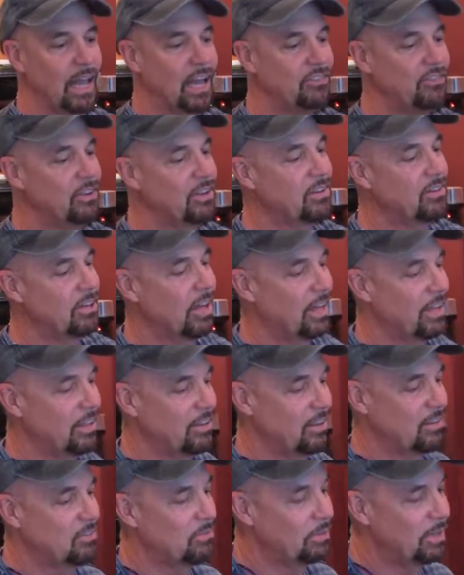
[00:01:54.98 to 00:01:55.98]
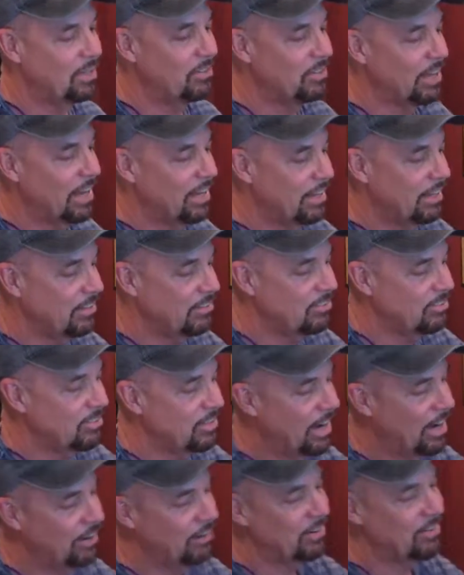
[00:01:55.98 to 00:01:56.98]
As you can tell, it doesn't really sound like a
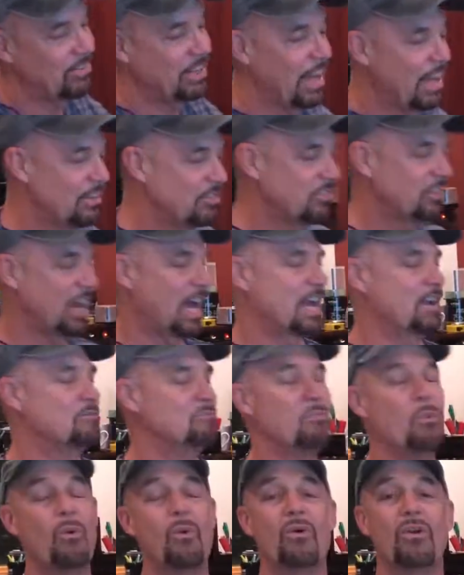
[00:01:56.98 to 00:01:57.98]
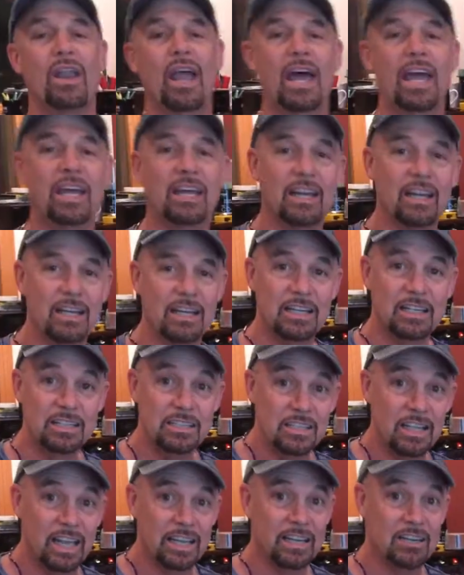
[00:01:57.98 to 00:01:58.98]
snare. It sounds kind of more like
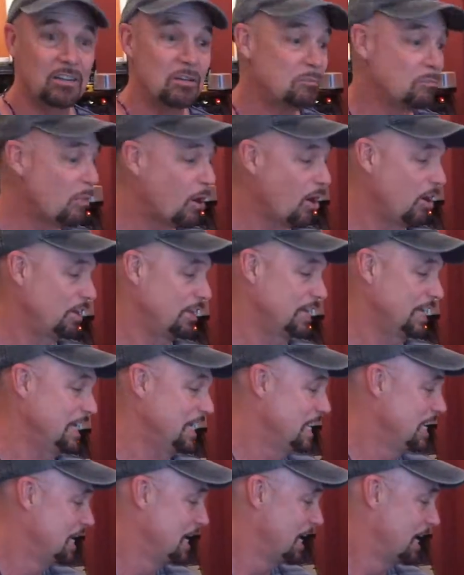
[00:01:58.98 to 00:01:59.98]
a timbali.